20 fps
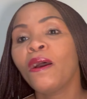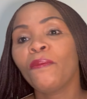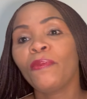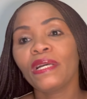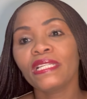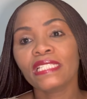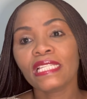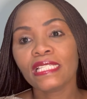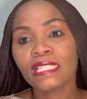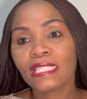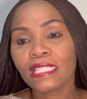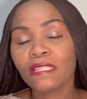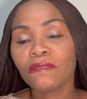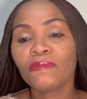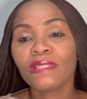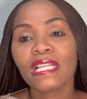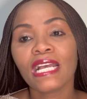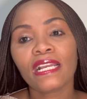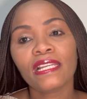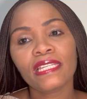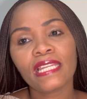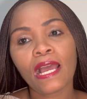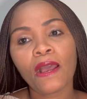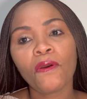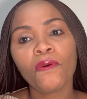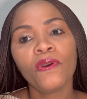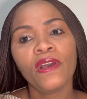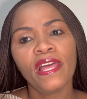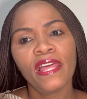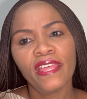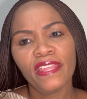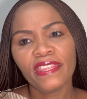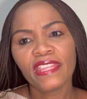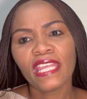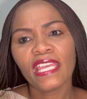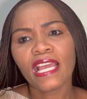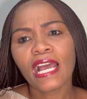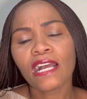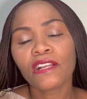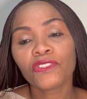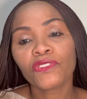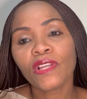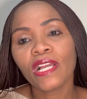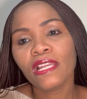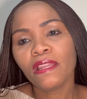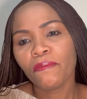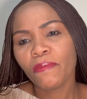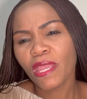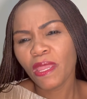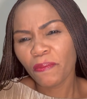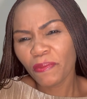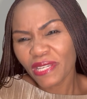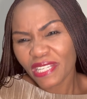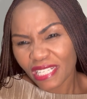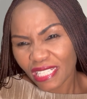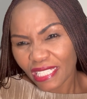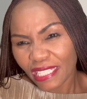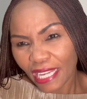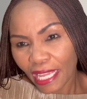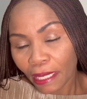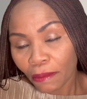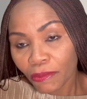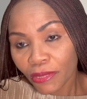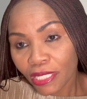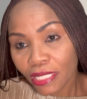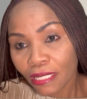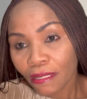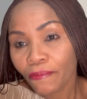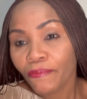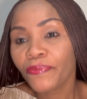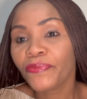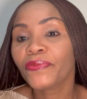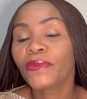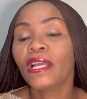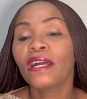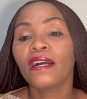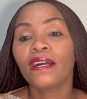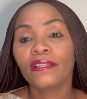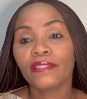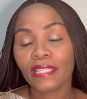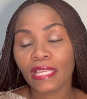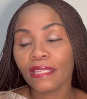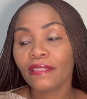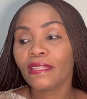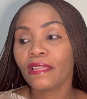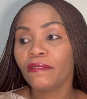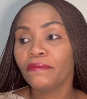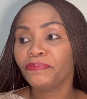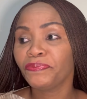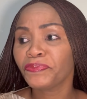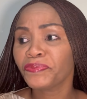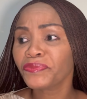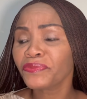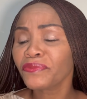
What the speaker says: But it seems like now they actually maybe renamed the